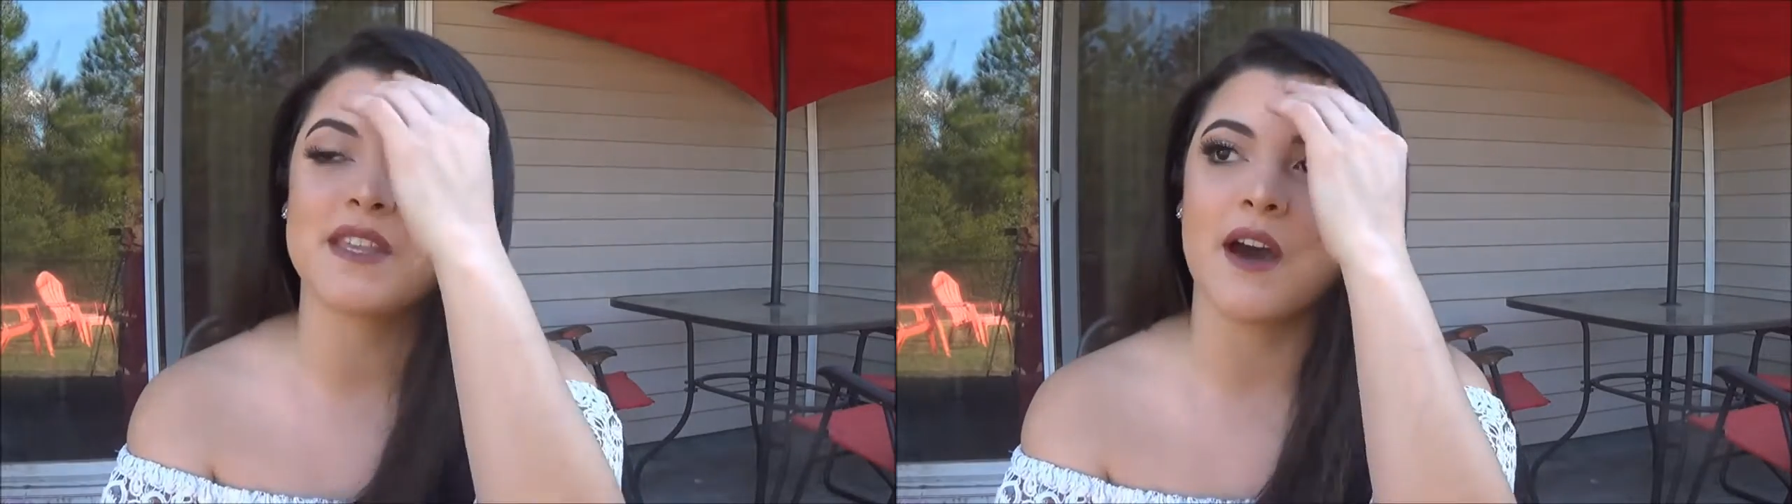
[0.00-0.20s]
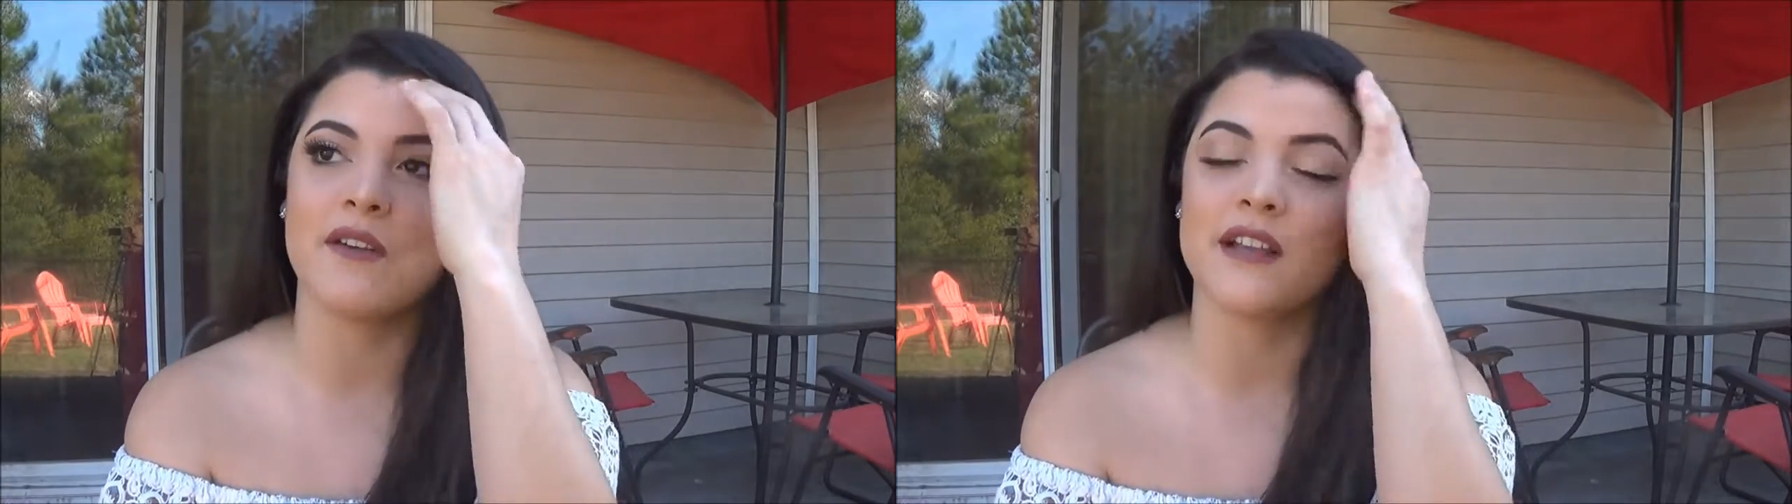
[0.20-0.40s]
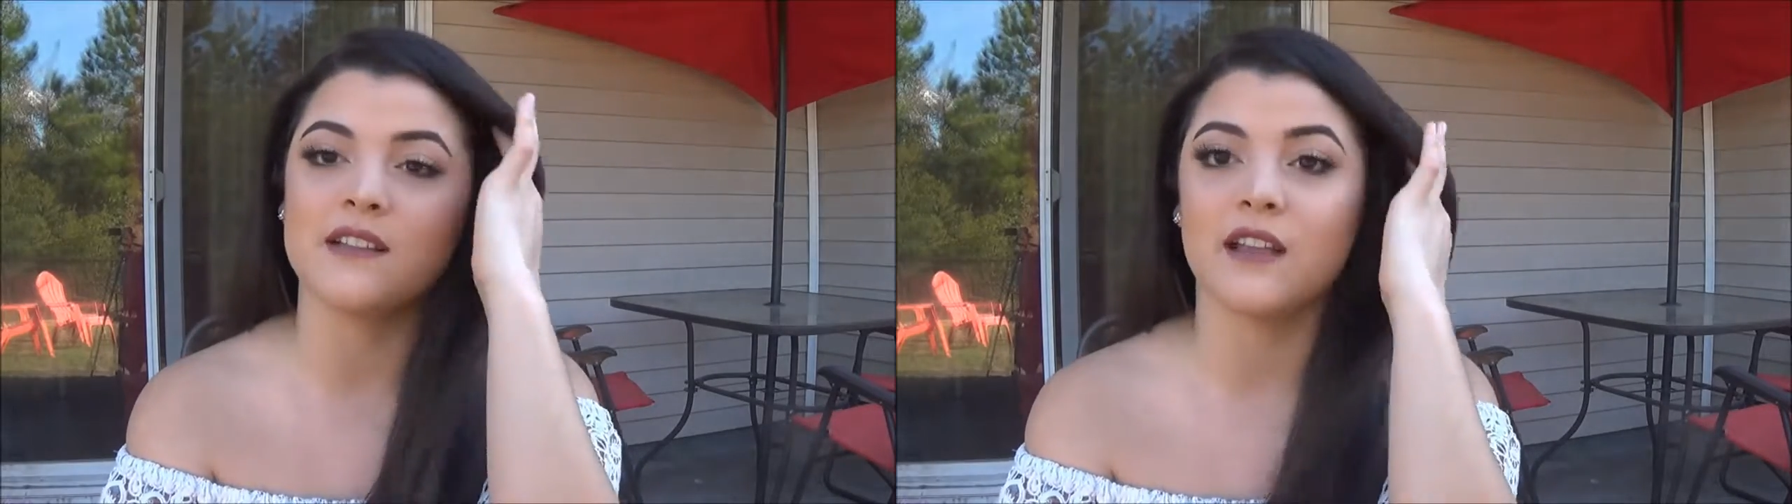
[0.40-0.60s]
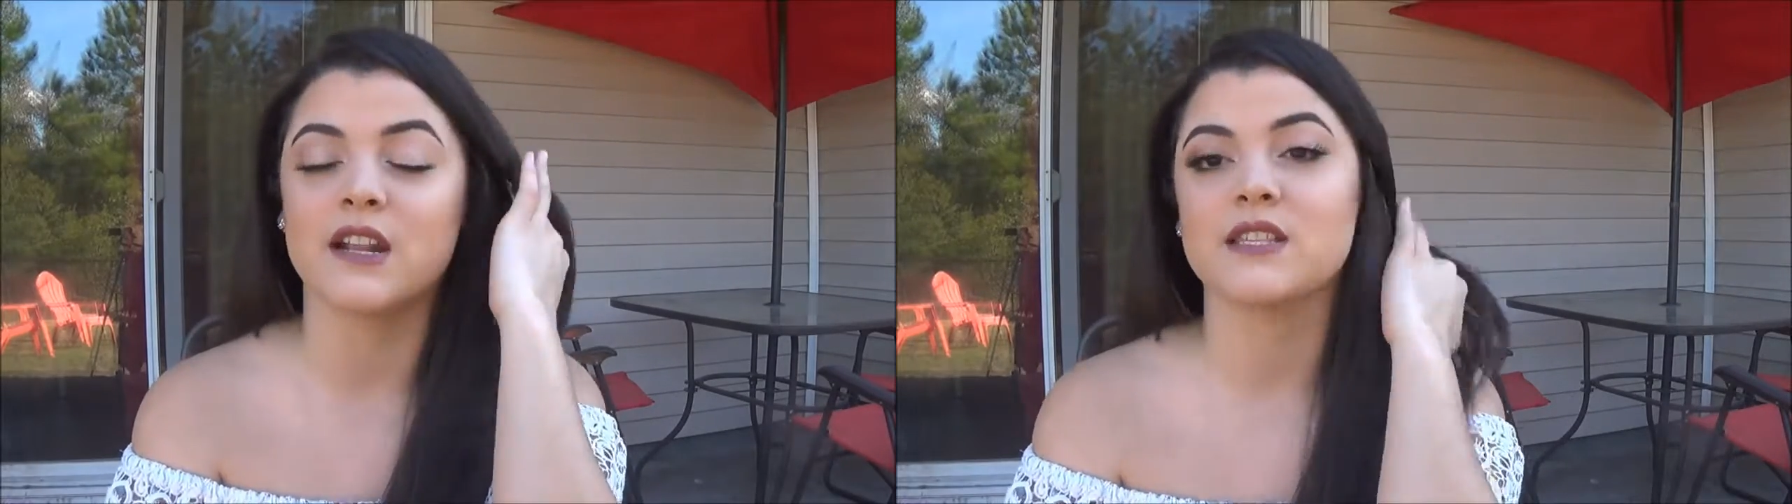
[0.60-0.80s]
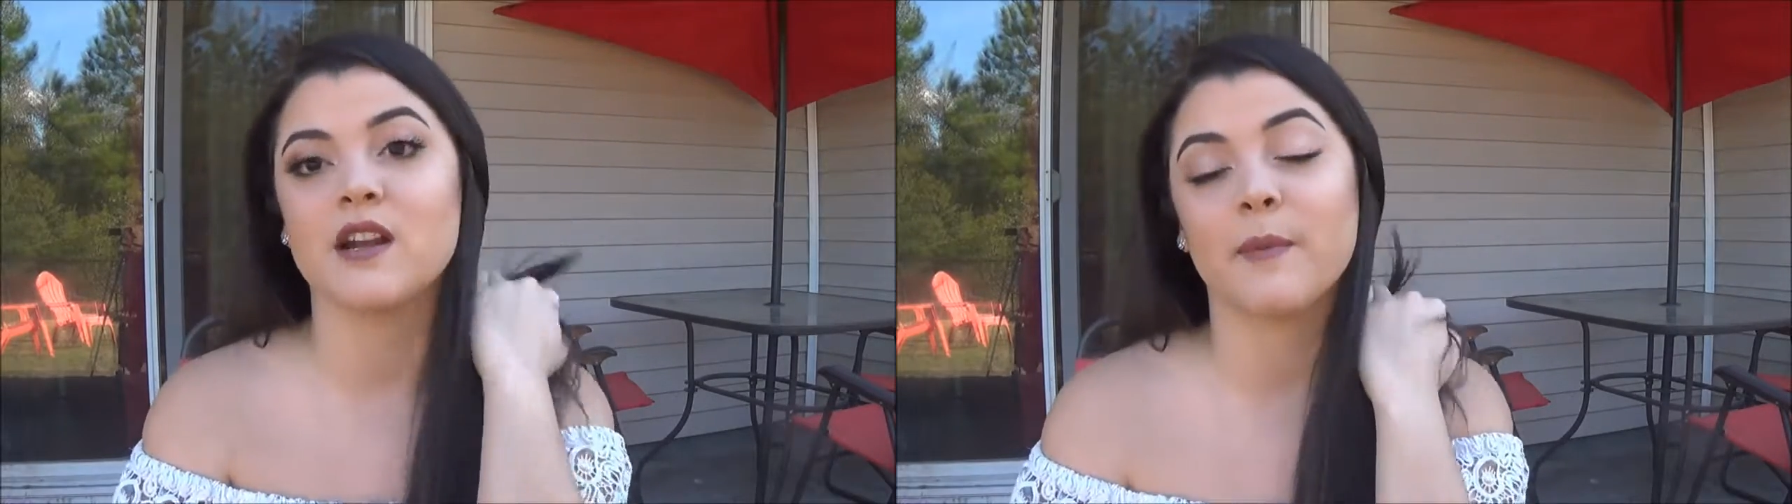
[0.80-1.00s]
So there's a
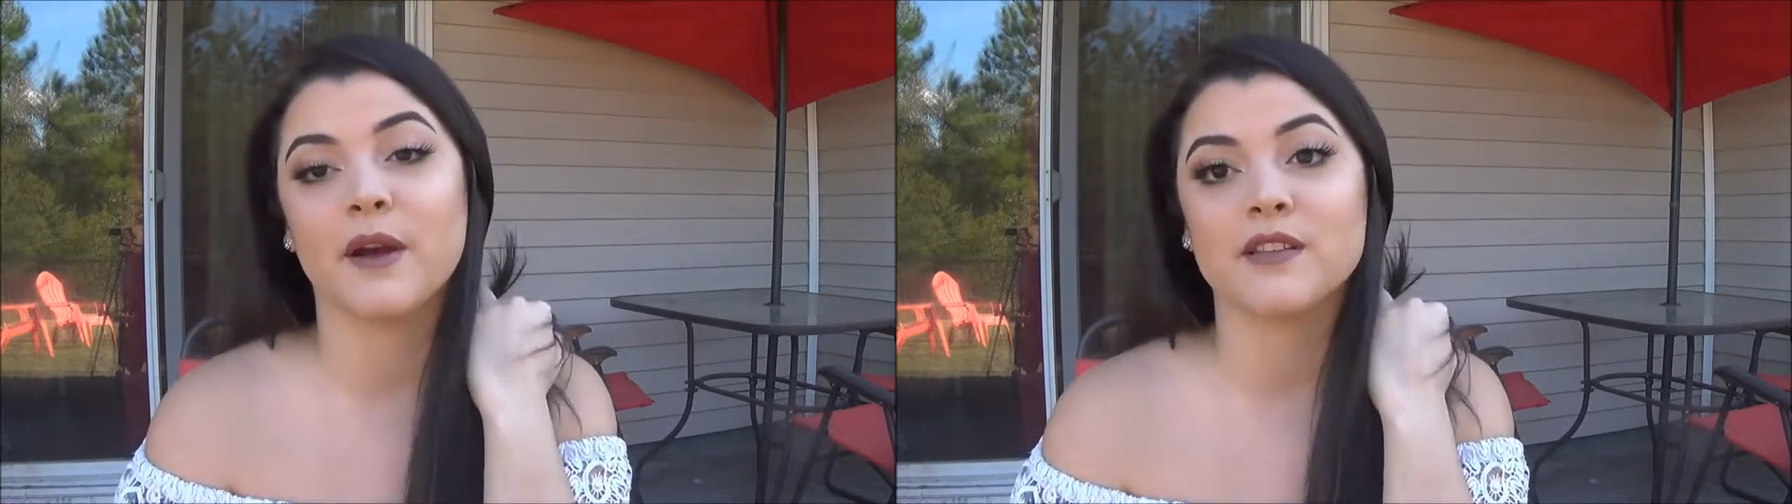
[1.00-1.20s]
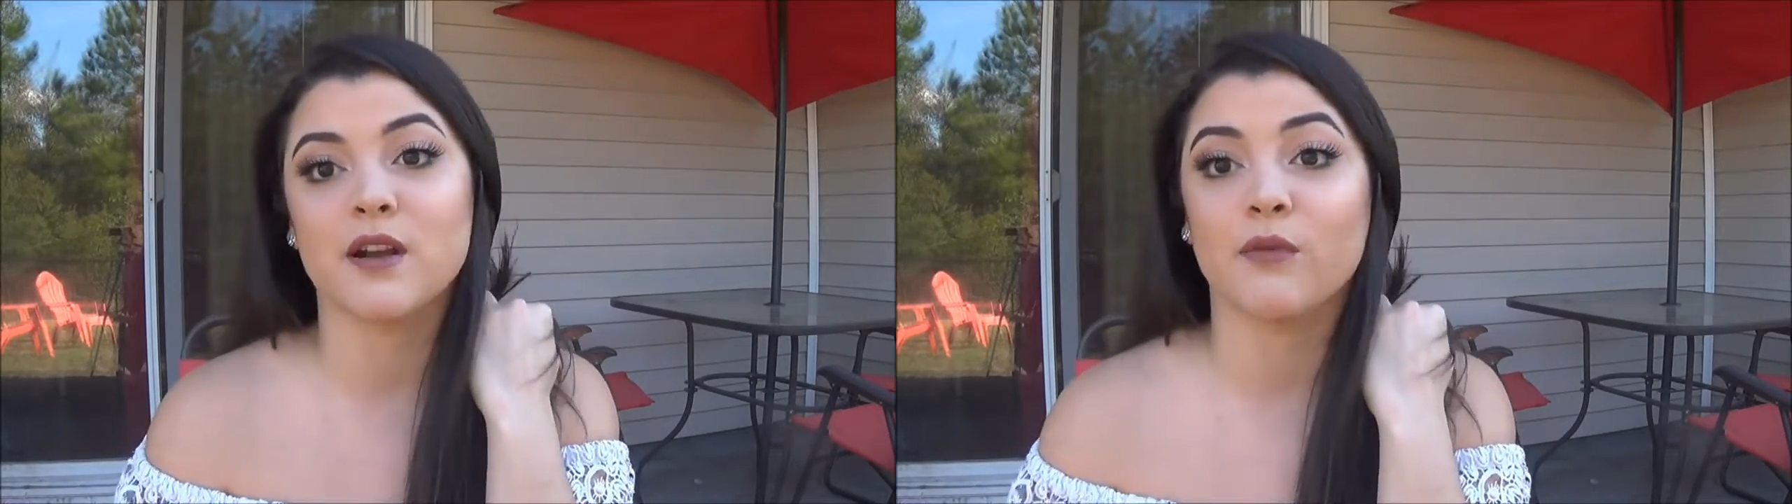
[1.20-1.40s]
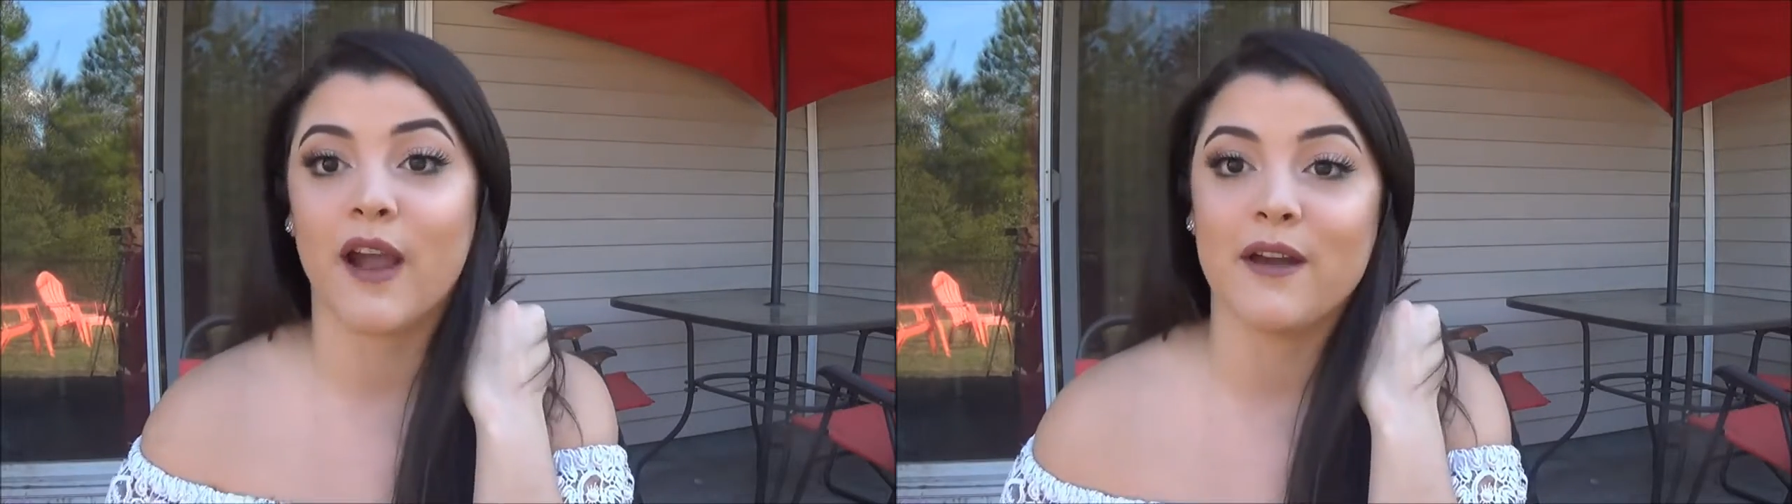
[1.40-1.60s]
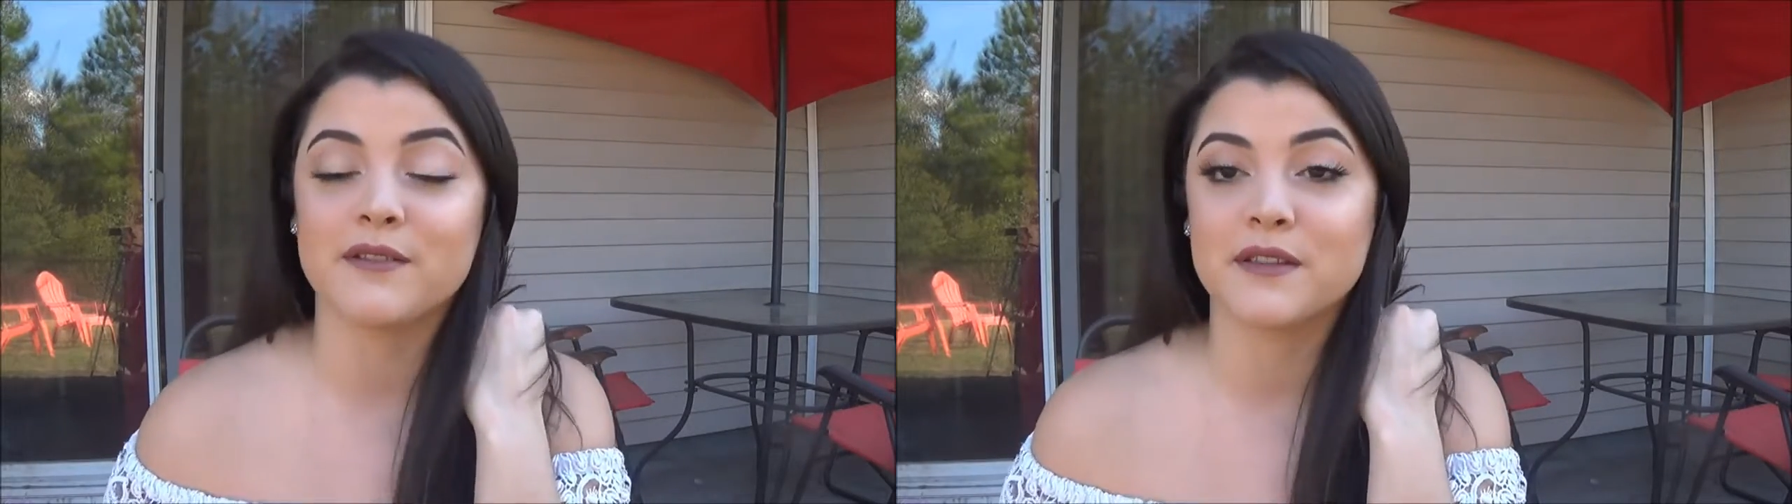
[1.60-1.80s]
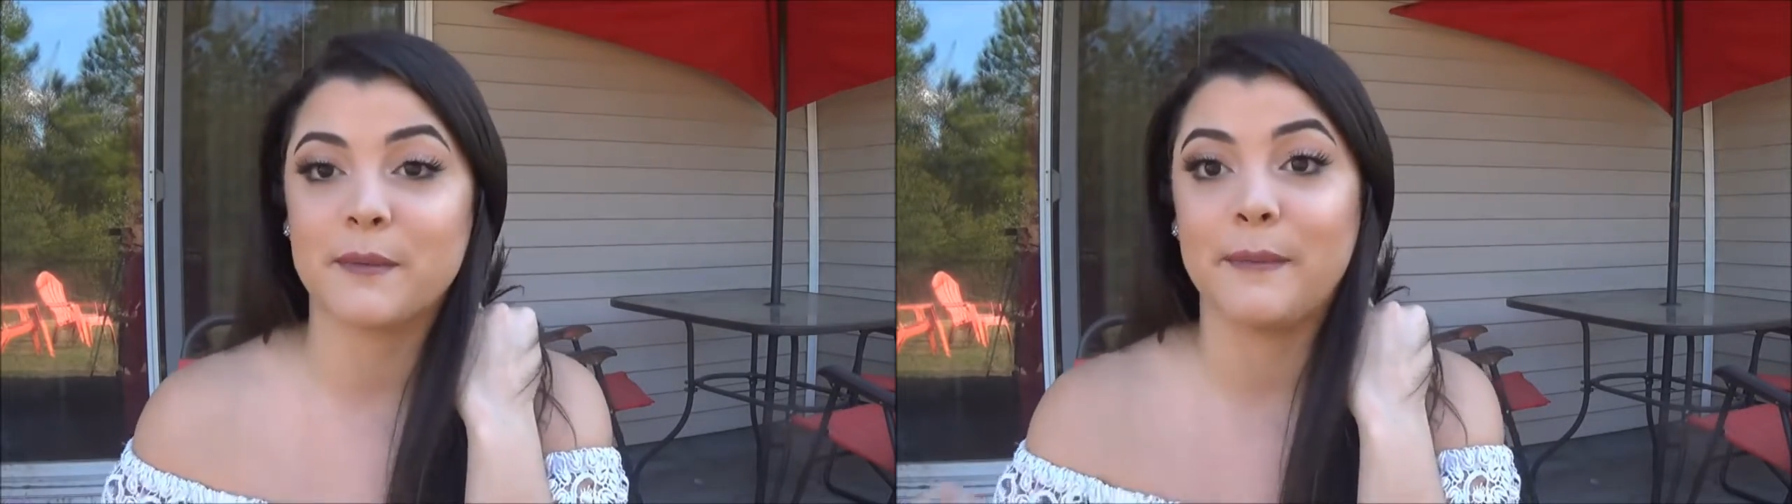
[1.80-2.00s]
lot of Starbucks around